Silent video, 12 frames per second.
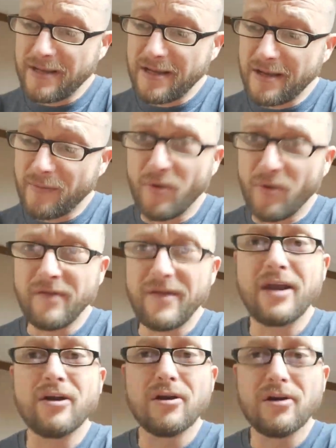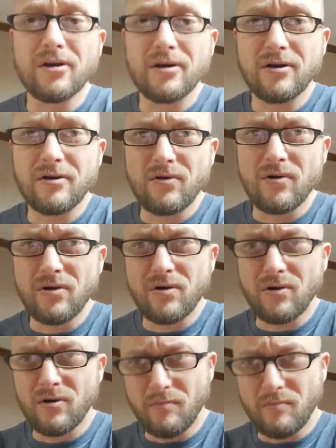a point of anger
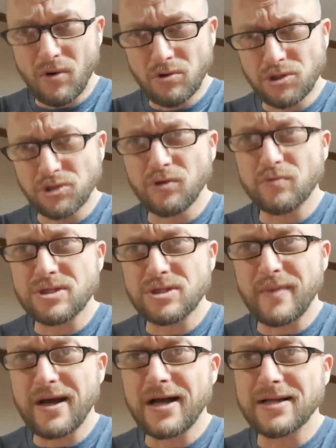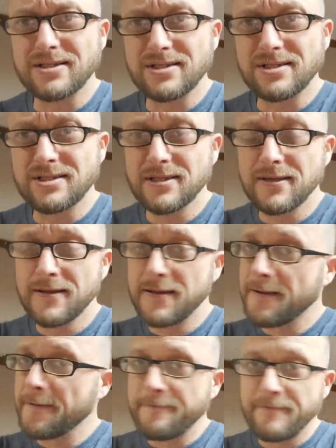or emotional response,
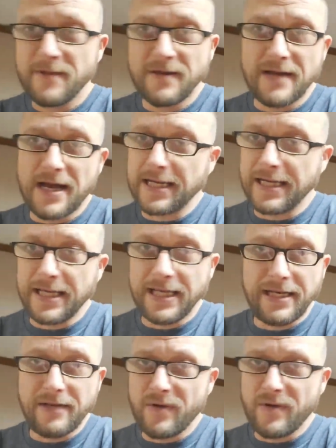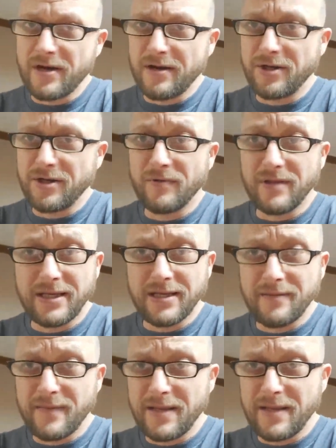you're not going to get anywhere, and you're really going
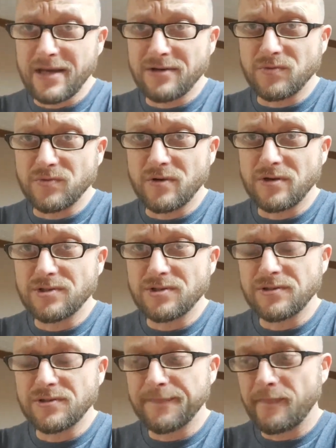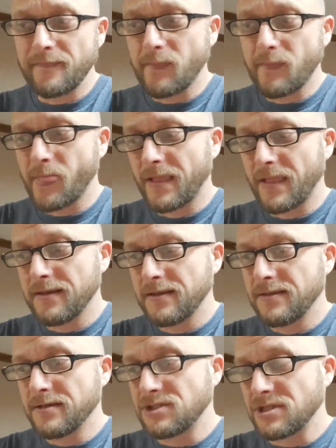to make matters worse.
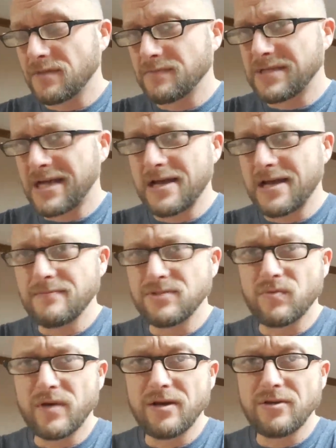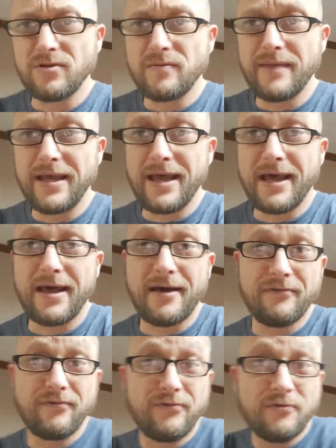There's some times where you may have